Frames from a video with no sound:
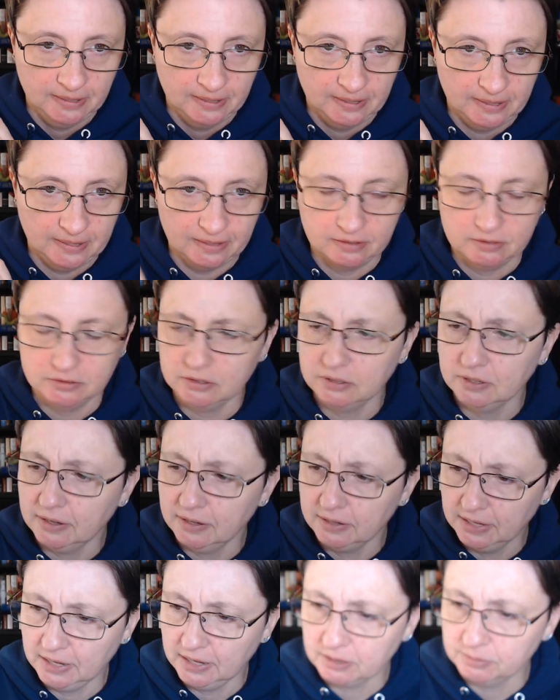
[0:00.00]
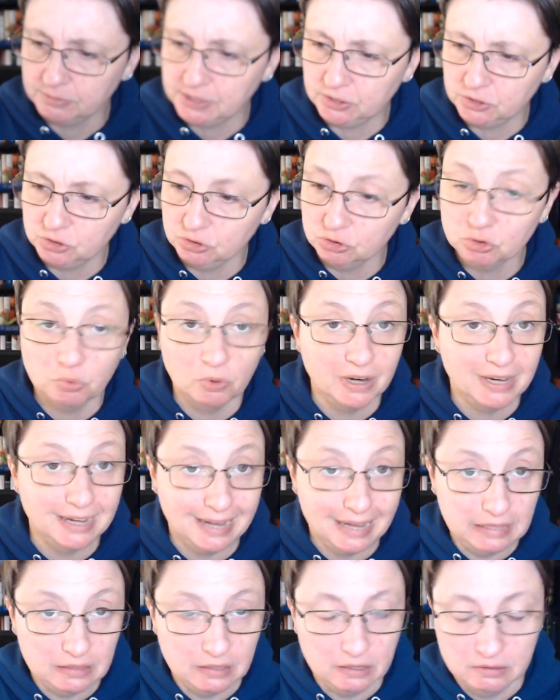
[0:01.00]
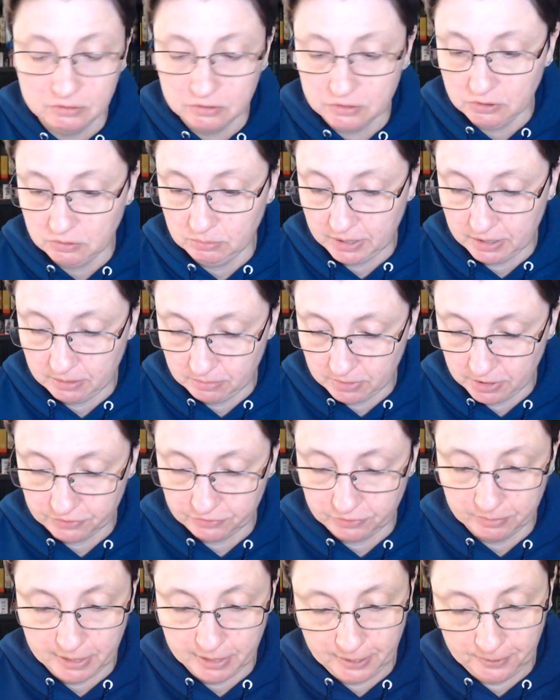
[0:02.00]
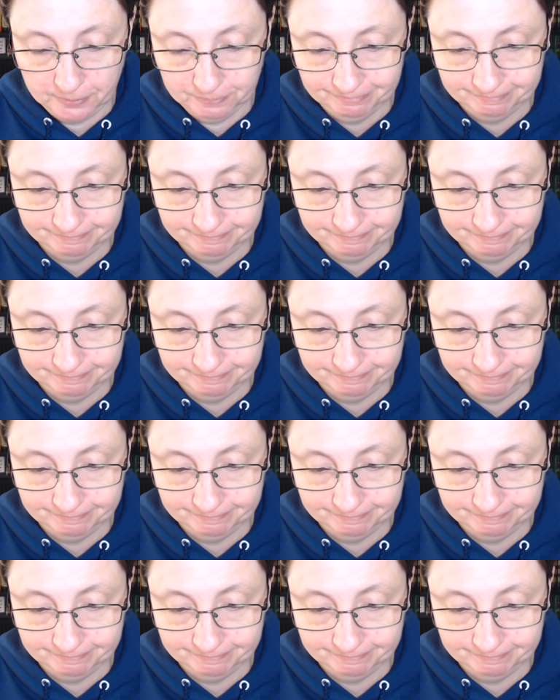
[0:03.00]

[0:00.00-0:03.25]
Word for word: Uh, so, yeah, it comes out June 28th, so about a month from now.